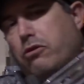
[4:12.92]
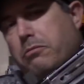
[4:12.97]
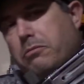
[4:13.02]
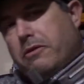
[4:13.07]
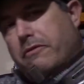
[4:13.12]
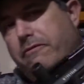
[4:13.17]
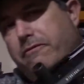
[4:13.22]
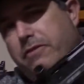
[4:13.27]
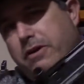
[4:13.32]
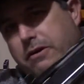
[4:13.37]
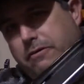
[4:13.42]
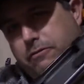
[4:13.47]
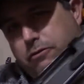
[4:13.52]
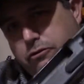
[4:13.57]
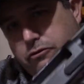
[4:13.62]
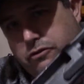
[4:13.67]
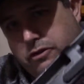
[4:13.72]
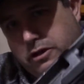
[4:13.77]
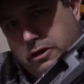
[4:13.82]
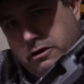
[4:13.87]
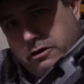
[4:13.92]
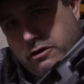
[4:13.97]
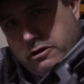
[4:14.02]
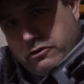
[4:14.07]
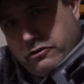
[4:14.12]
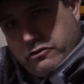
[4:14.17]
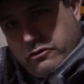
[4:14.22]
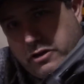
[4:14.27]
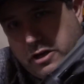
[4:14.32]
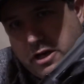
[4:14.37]
the very first thing they're going to
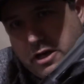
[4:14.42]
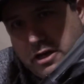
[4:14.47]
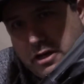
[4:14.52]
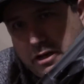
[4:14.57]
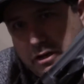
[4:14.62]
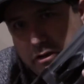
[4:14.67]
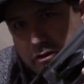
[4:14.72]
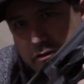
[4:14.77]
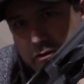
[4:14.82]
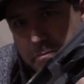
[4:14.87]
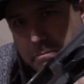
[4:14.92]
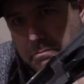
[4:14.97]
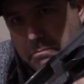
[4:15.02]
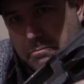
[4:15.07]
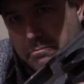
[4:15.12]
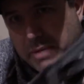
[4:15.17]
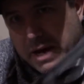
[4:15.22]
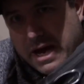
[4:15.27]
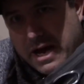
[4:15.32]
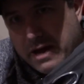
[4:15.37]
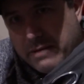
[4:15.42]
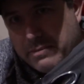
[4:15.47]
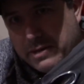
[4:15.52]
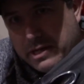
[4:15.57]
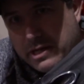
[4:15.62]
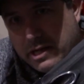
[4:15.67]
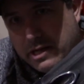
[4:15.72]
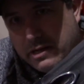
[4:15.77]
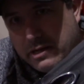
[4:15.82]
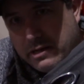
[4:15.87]
say is, buy a
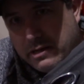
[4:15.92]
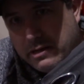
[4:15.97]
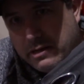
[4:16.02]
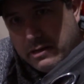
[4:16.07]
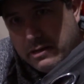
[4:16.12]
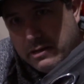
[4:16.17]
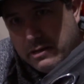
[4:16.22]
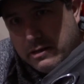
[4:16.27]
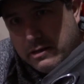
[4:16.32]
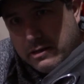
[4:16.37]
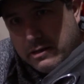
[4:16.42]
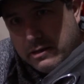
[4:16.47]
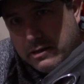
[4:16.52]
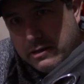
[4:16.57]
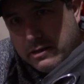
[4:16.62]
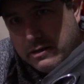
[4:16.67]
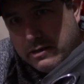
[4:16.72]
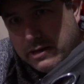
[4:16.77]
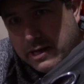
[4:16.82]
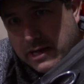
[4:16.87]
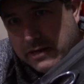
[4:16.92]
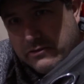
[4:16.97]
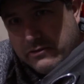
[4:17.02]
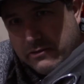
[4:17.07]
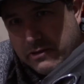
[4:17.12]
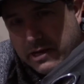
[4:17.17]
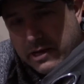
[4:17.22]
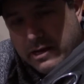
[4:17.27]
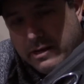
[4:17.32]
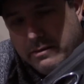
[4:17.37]
Benelli. That's
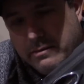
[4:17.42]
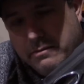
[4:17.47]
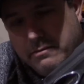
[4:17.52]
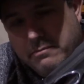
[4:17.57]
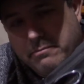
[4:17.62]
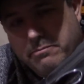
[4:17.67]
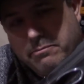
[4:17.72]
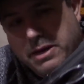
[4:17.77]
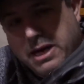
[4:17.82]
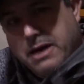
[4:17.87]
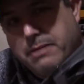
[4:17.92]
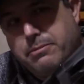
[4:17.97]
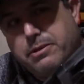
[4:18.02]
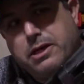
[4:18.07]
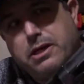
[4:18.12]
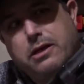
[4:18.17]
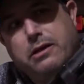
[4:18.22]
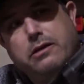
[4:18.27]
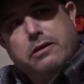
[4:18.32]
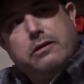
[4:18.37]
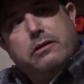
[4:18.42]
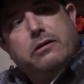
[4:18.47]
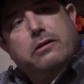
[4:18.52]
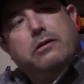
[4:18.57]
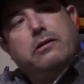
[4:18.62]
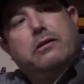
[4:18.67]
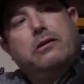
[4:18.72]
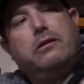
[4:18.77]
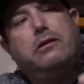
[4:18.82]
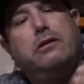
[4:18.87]
right, buy a Benelli.
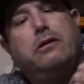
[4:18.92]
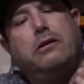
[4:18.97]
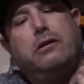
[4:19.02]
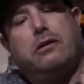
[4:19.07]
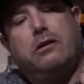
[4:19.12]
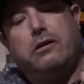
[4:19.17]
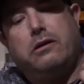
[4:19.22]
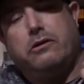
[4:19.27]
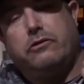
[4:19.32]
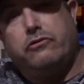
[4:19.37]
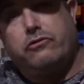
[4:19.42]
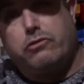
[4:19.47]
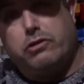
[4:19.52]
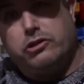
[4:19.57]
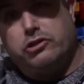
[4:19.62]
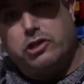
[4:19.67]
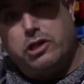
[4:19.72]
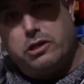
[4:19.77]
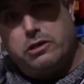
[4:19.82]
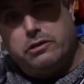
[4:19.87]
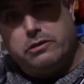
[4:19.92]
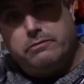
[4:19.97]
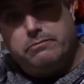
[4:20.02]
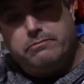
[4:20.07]
It's a great shotgun.